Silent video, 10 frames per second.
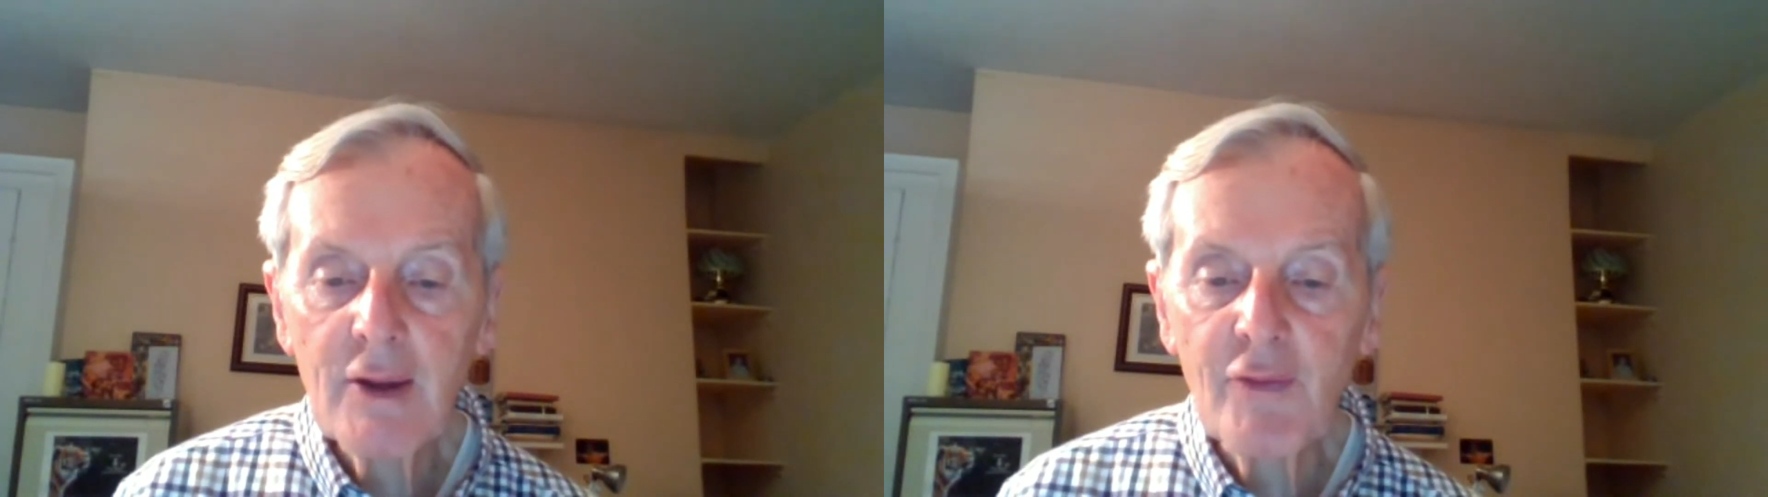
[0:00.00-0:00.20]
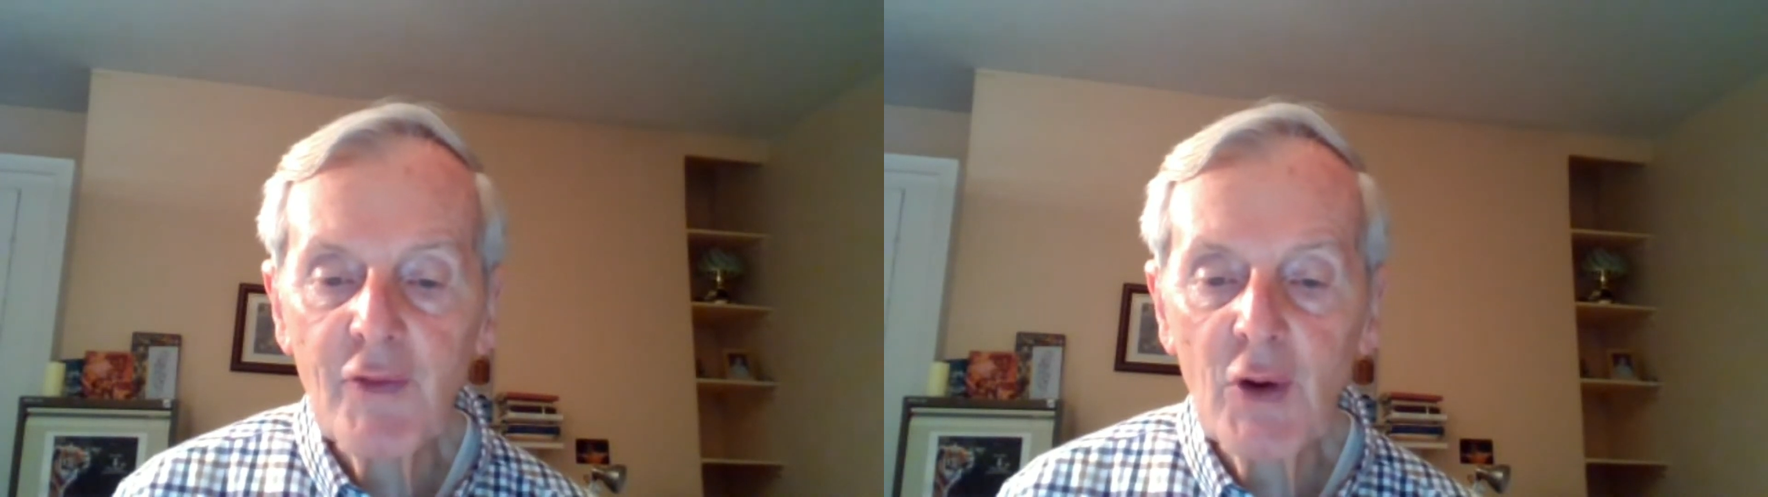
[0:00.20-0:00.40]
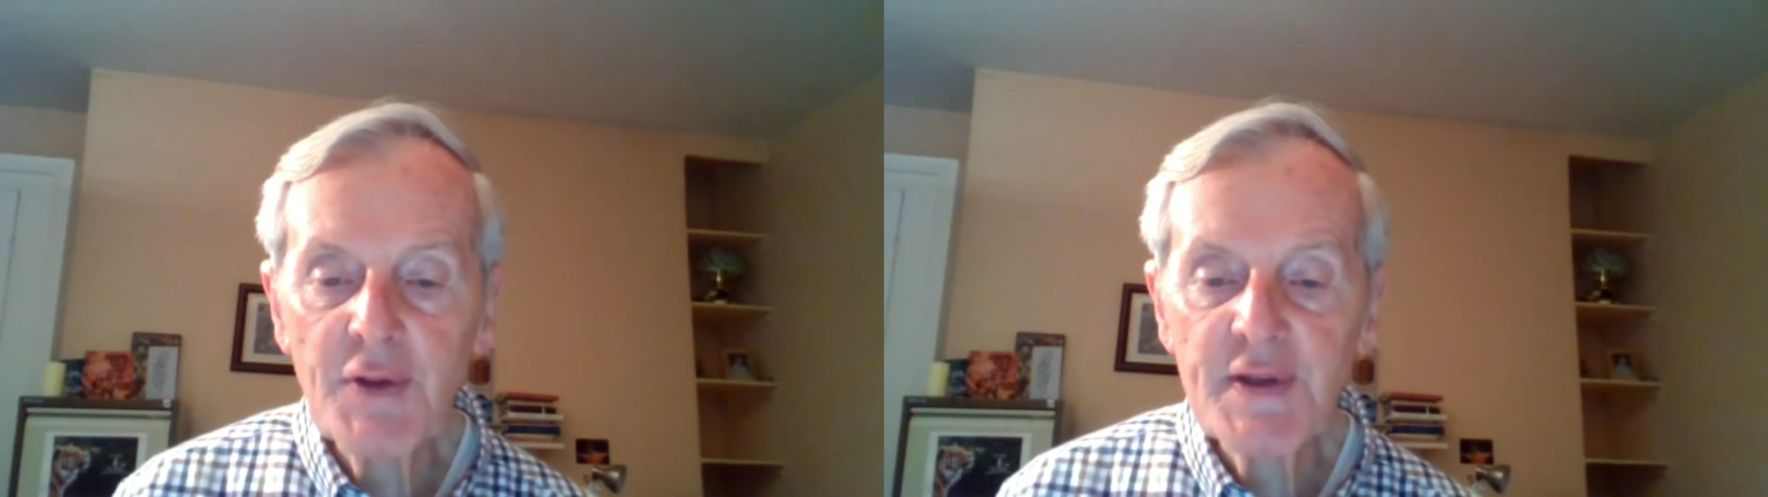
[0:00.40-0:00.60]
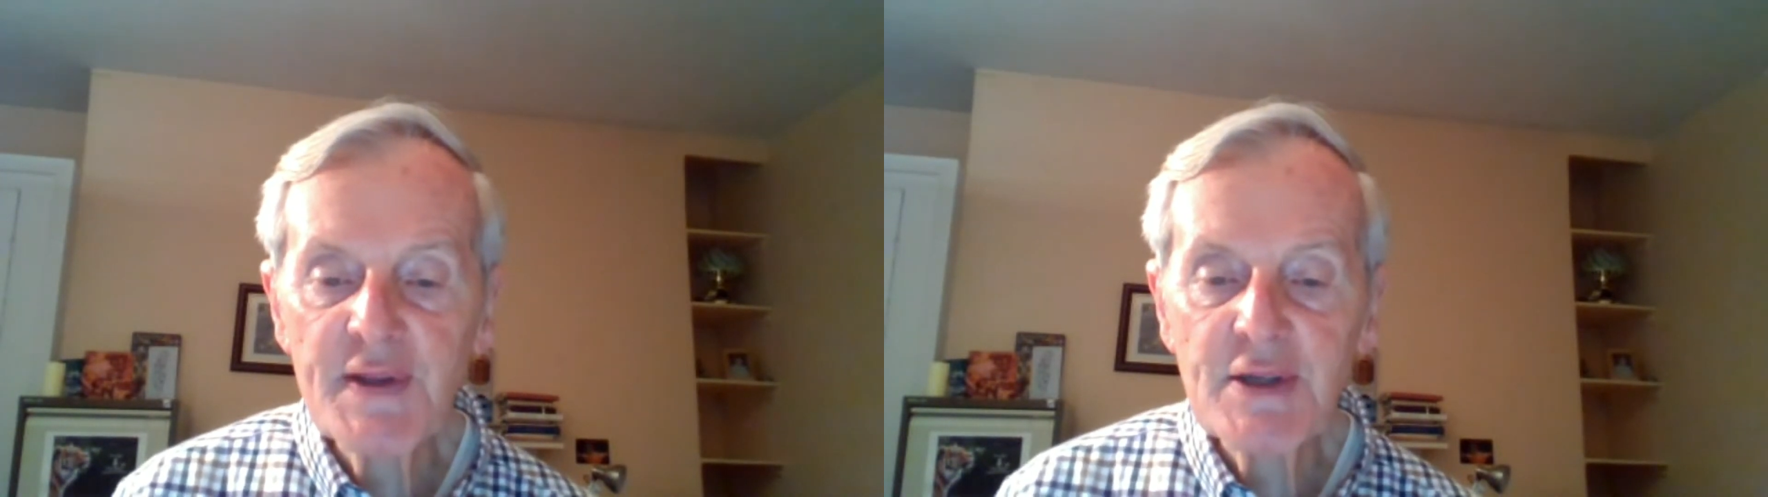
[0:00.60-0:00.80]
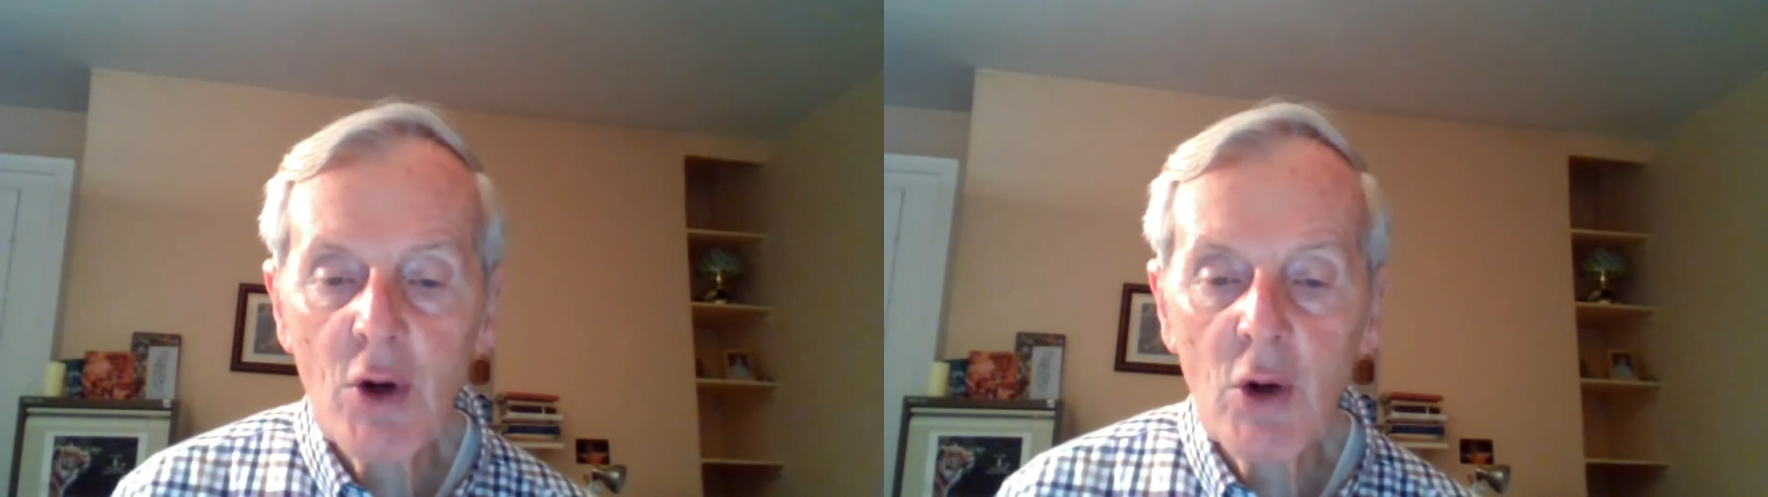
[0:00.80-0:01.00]
the furthest
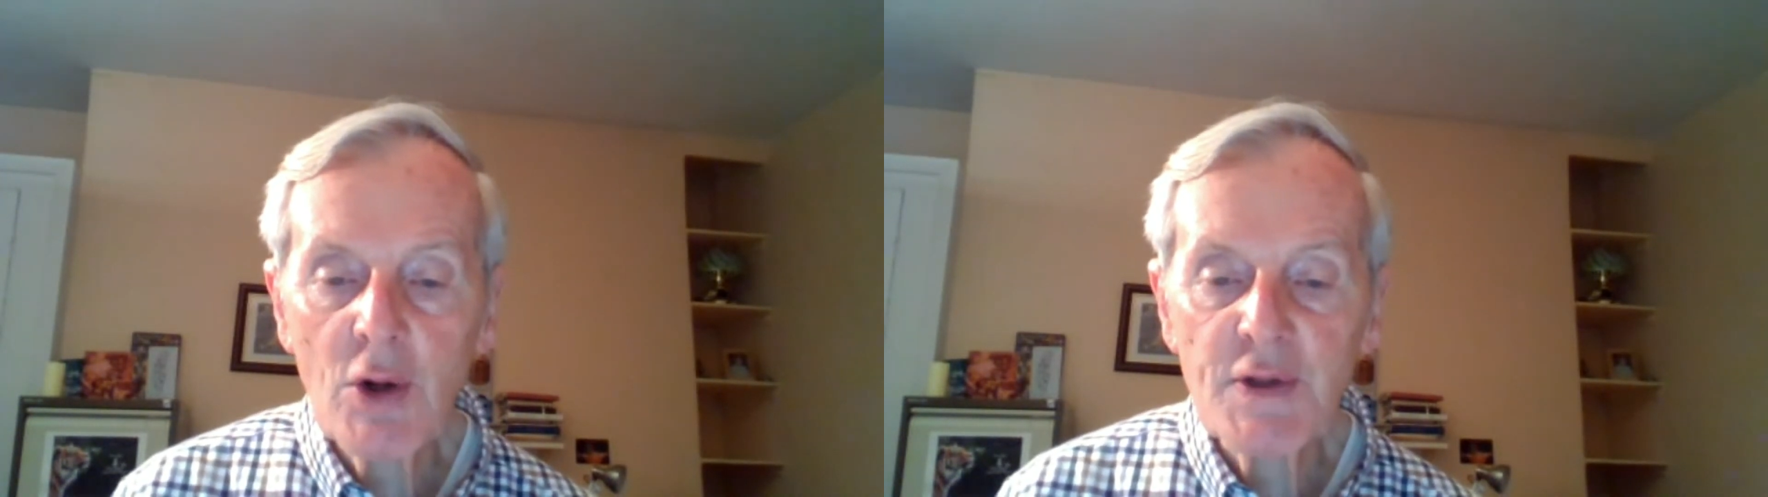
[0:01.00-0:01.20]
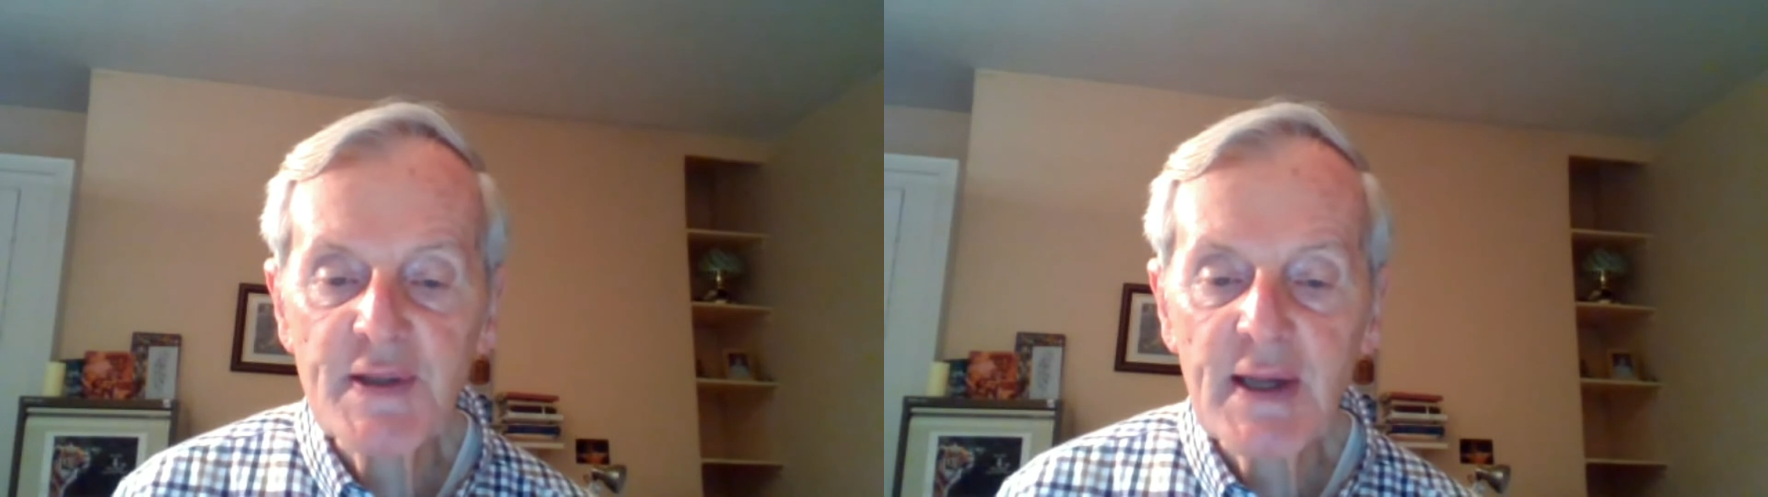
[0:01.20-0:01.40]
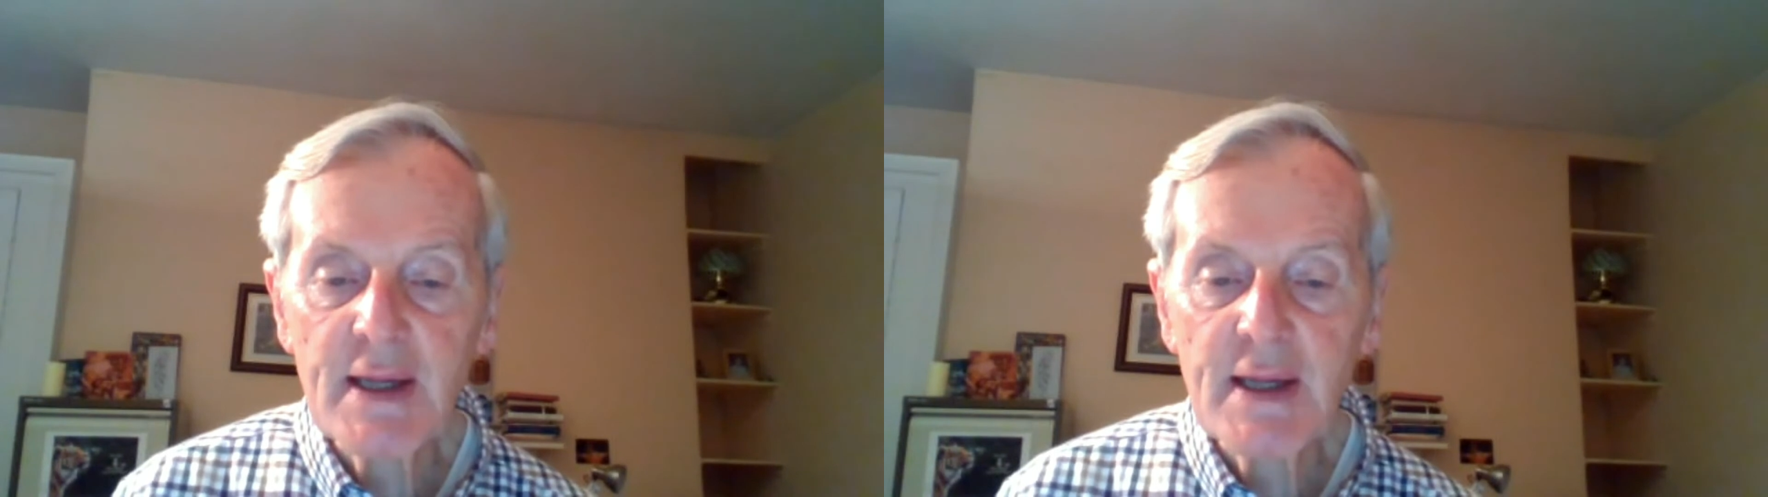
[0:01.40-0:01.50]
stars,